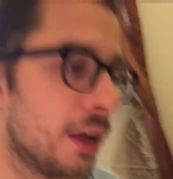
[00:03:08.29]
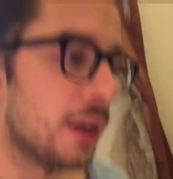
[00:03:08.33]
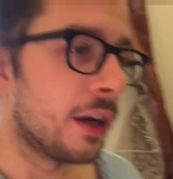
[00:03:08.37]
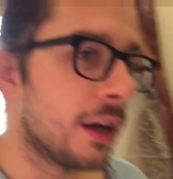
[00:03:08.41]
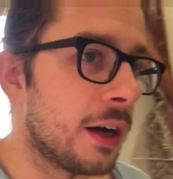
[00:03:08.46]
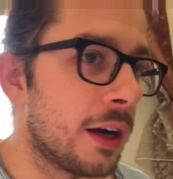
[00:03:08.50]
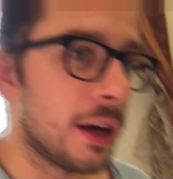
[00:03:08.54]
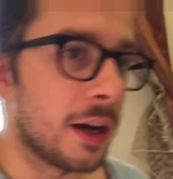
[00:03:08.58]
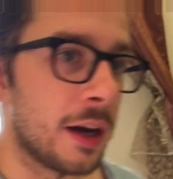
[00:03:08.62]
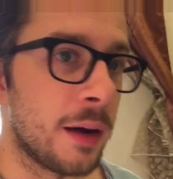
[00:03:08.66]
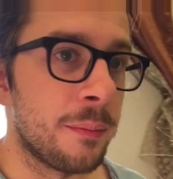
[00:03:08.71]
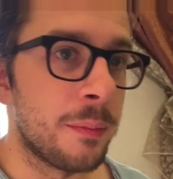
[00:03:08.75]

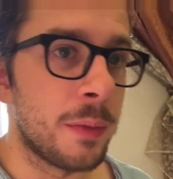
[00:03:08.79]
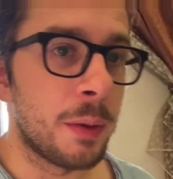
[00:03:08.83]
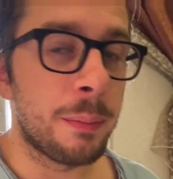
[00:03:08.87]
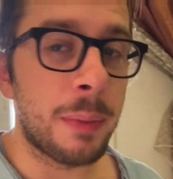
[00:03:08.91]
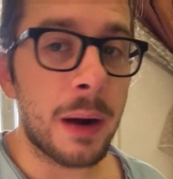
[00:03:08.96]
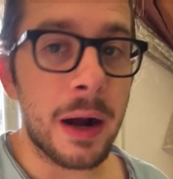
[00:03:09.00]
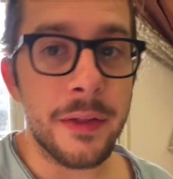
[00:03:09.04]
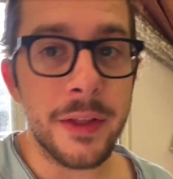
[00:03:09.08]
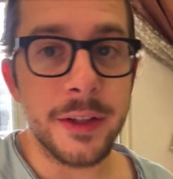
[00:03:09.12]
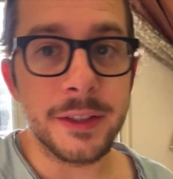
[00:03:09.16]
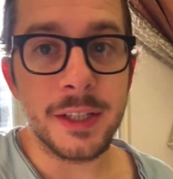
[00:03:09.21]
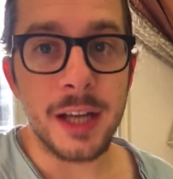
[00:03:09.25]
But
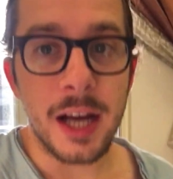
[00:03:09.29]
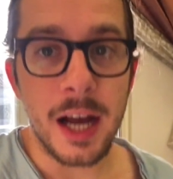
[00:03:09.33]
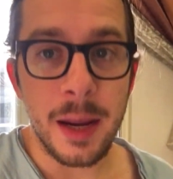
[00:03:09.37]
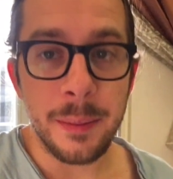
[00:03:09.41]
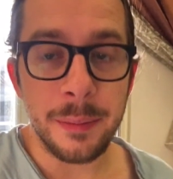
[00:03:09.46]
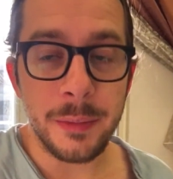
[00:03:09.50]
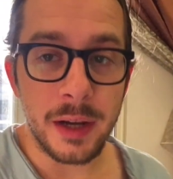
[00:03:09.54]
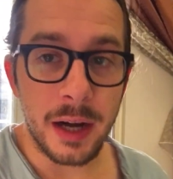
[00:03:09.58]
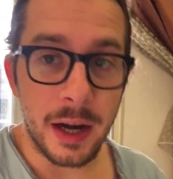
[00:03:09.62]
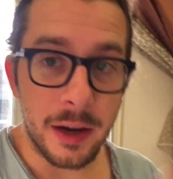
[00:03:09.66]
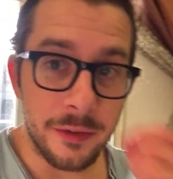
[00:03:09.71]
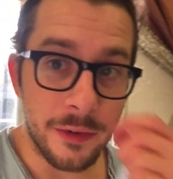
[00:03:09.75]
by the time
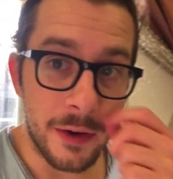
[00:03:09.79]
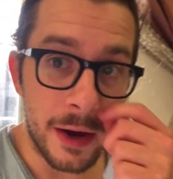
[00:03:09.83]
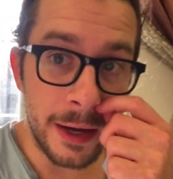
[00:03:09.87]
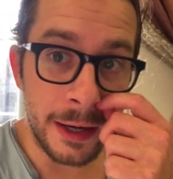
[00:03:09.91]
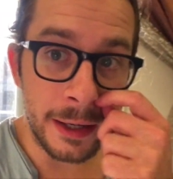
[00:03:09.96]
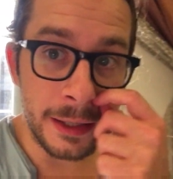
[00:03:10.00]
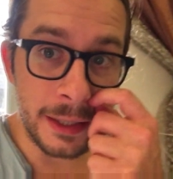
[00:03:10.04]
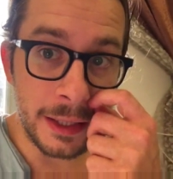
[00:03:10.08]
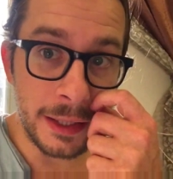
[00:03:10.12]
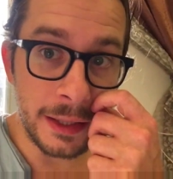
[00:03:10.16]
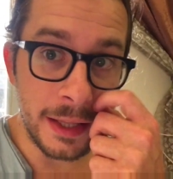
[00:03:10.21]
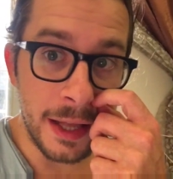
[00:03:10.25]
that I
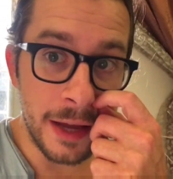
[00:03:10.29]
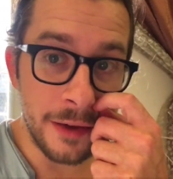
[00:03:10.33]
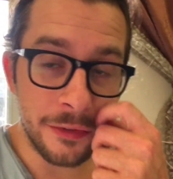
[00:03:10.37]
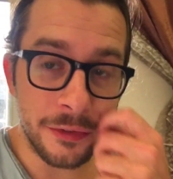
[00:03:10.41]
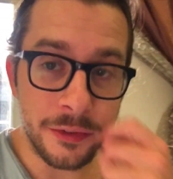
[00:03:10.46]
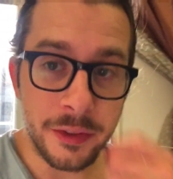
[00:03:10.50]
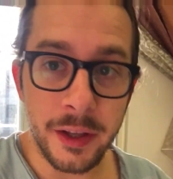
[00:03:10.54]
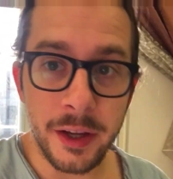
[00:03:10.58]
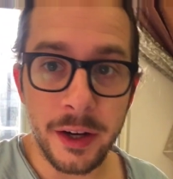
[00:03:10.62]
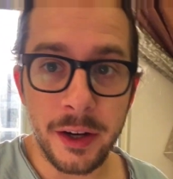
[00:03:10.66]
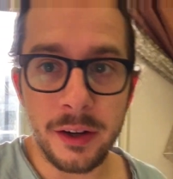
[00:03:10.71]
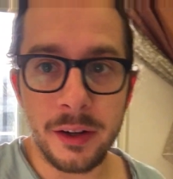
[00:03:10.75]
finally
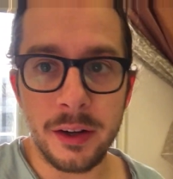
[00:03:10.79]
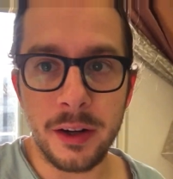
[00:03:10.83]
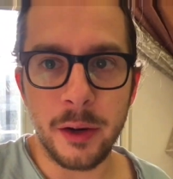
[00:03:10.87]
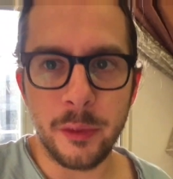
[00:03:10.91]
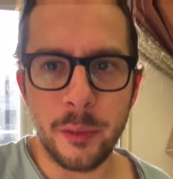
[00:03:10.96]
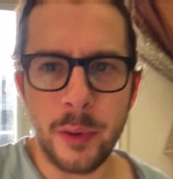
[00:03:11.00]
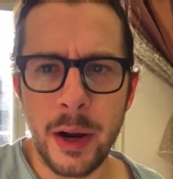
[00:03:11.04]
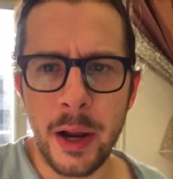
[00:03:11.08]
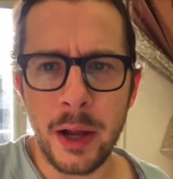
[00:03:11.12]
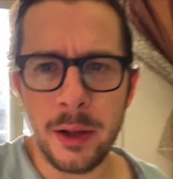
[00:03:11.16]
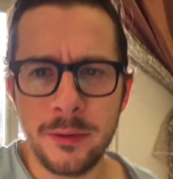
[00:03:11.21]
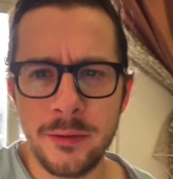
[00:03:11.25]
left there
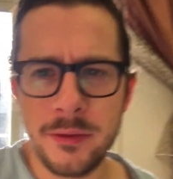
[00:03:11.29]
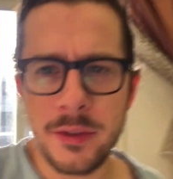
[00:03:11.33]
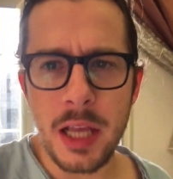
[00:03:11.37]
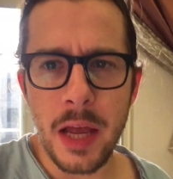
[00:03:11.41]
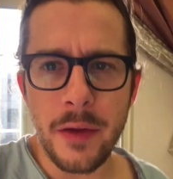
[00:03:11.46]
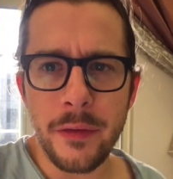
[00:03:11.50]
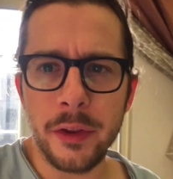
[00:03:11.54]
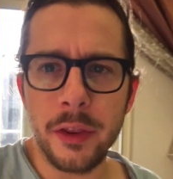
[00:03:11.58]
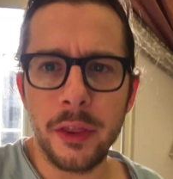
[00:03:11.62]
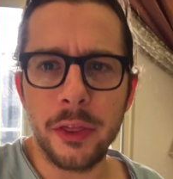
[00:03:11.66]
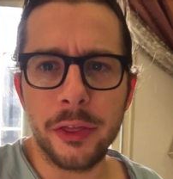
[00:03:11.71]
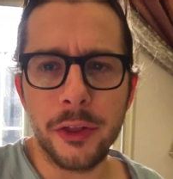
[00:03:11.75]
around
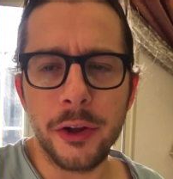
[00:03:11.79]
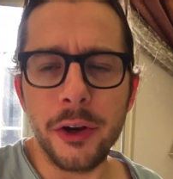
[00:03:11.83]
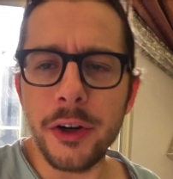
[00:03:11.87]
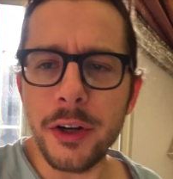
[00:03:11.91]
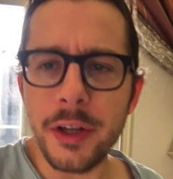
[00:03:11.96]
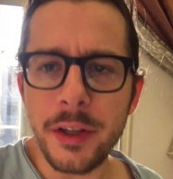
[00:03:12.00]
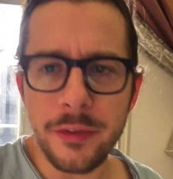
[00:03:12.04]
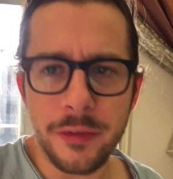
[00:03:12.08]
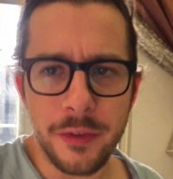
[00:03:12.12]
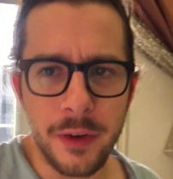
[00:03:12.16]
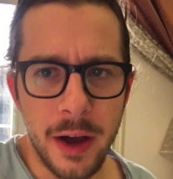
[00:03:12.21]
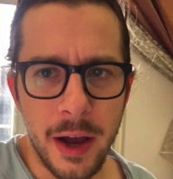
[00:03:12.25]

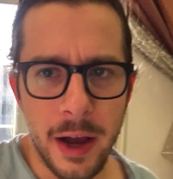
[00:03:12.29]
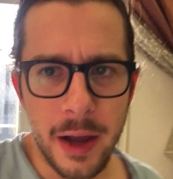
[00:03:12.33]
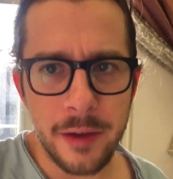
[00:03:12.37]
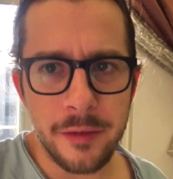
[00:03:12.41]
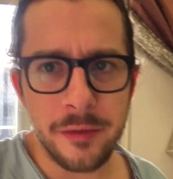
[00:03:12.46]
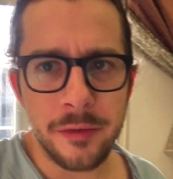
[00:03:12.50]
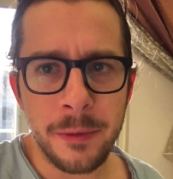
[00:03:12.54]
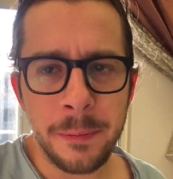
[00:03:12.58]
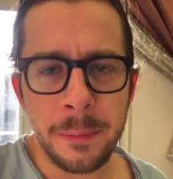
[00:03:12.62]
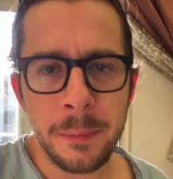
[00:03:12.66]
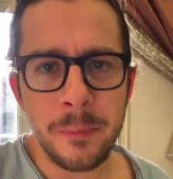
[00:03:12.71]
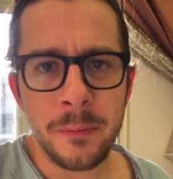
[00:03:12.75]

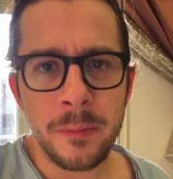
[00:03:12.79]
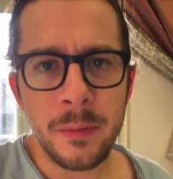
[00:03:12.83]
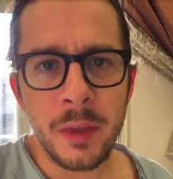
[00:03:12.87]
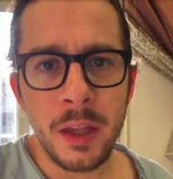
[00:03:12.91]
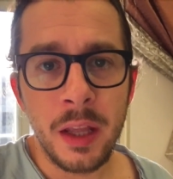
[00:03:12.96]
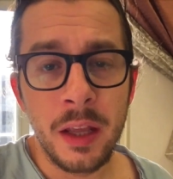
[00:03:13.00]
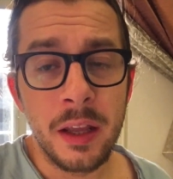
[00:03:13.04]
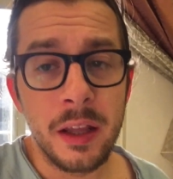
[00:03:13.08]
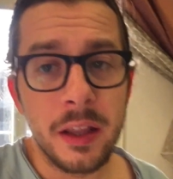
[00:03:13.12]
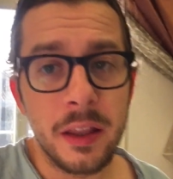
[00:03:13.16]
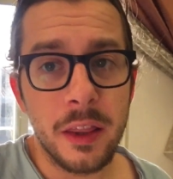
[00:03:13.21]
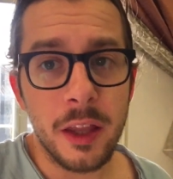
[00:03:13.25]
7:35,
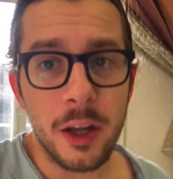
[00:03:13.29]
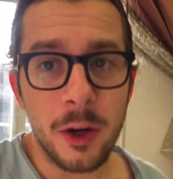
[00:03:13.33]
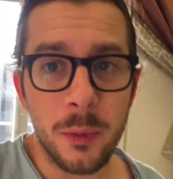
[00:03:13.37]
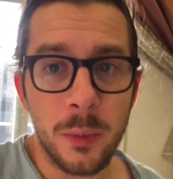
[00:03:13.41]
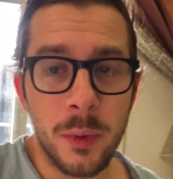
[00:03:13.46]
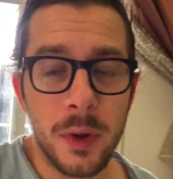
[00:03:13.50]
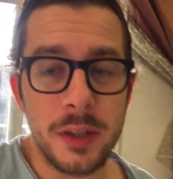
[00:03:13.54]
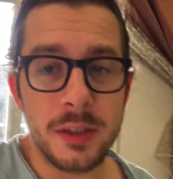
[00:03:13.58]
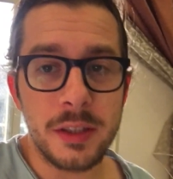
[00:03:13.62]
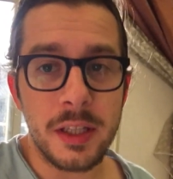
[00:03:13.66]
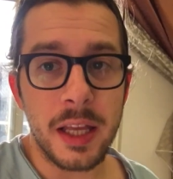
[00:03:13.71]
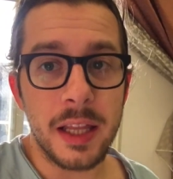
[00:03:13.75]
there
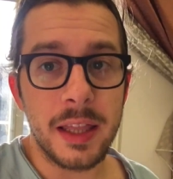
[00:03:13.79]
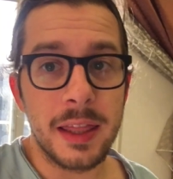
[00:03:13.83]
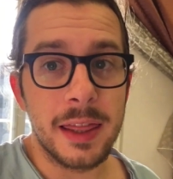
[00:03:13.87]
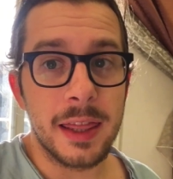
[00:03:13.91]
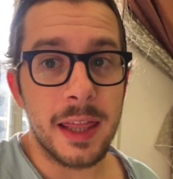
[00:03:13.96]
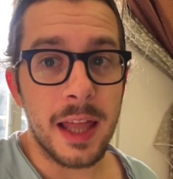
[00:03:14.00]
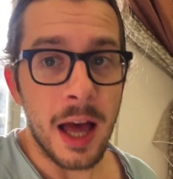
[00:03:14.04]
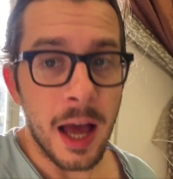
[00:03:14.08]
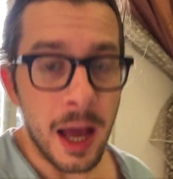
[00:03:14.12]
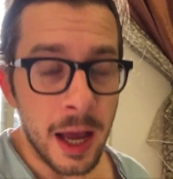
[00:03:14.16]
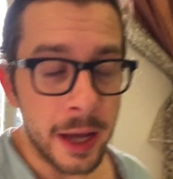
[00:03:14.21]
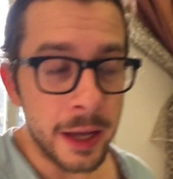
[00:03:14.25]
was a
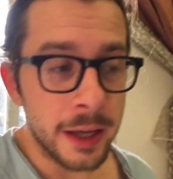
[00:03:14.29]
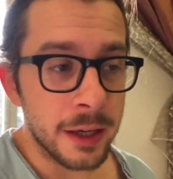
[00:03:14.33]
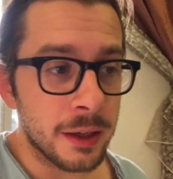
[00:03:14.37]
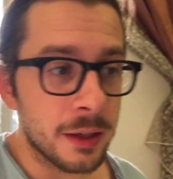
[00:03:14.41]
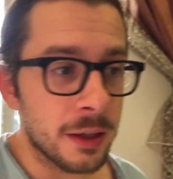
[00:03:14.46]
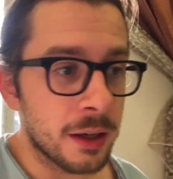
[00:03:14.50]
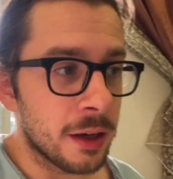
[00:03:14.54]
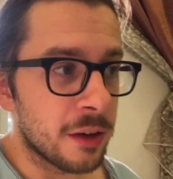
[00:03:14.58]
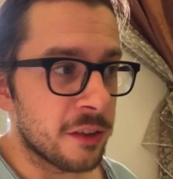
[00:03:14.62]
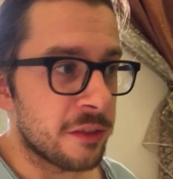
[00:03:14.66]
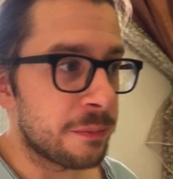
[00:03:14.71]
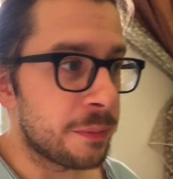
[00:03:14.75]
line
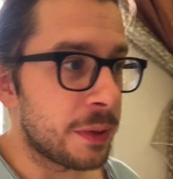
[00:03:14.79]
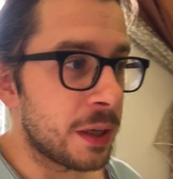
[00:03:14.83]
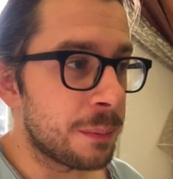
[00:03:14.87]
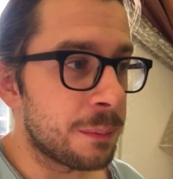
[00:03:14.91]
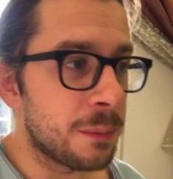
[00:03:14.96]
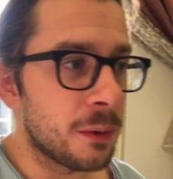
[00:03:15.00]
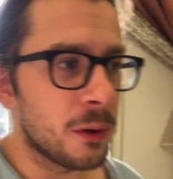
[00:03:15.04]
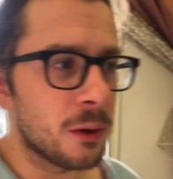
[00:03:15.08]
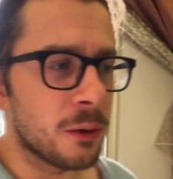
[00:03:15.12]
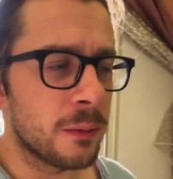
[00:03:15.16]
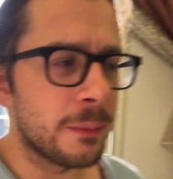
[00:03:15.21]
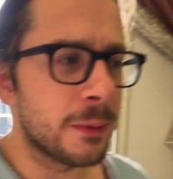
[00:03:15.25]
of
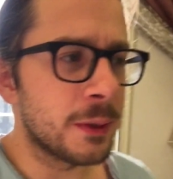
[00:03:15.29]
people.